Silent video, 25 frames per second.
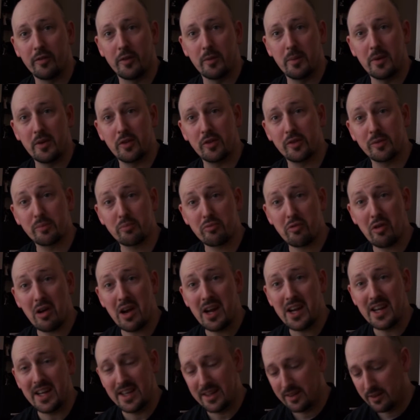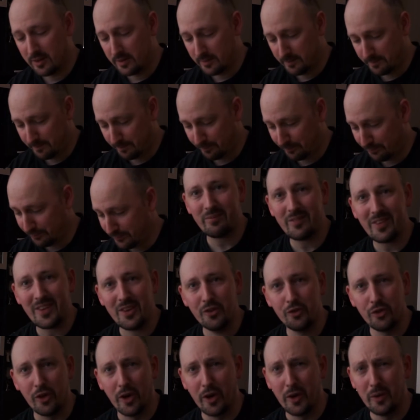to be sprayed.
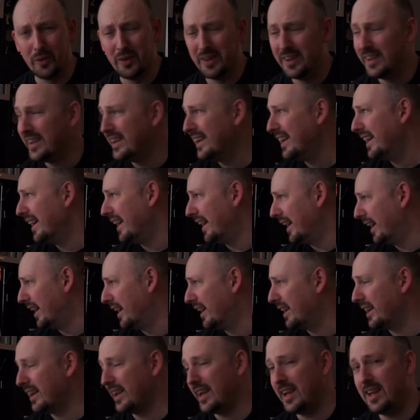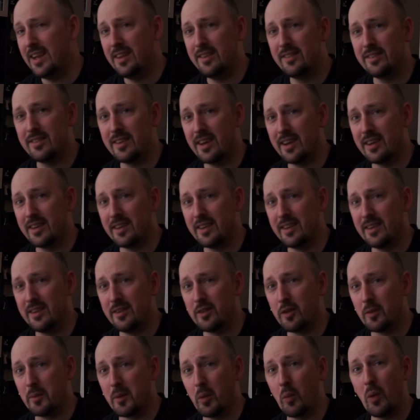So he's going
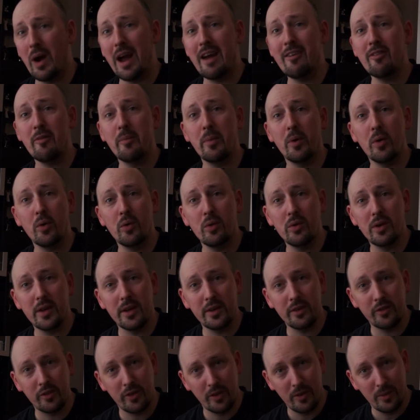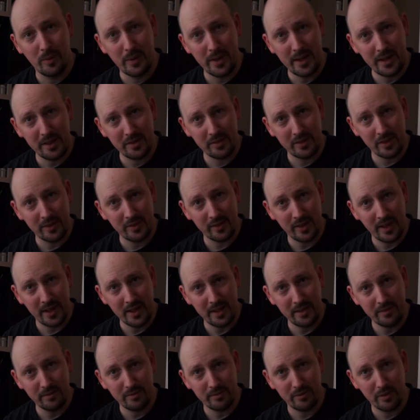to be wearable in 2 weeks, I
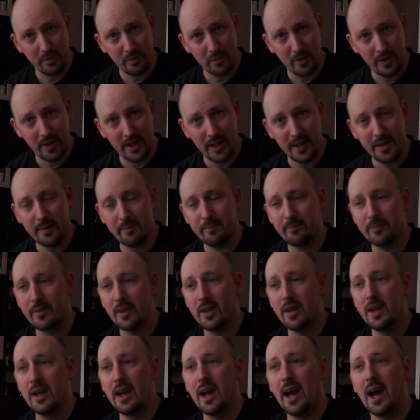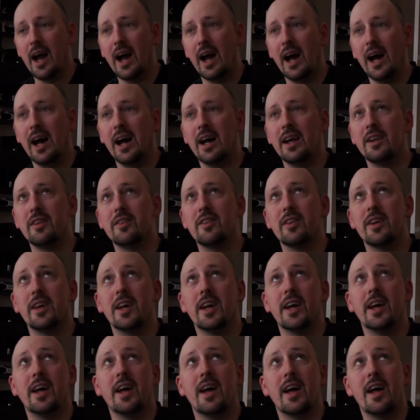say, from today. And
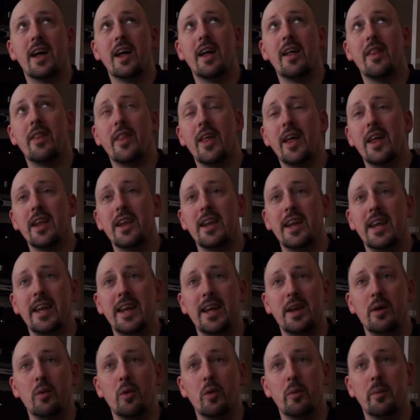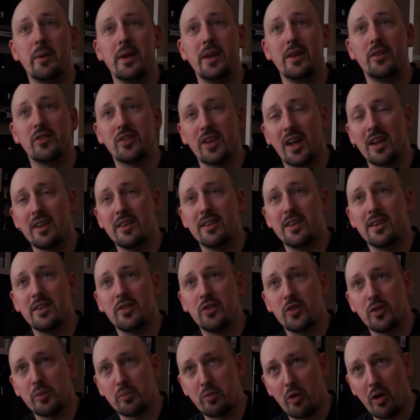then he will be sanded,
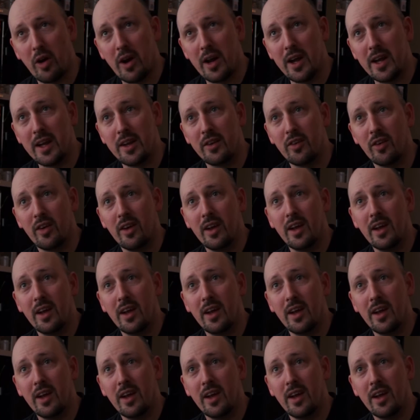sprayed,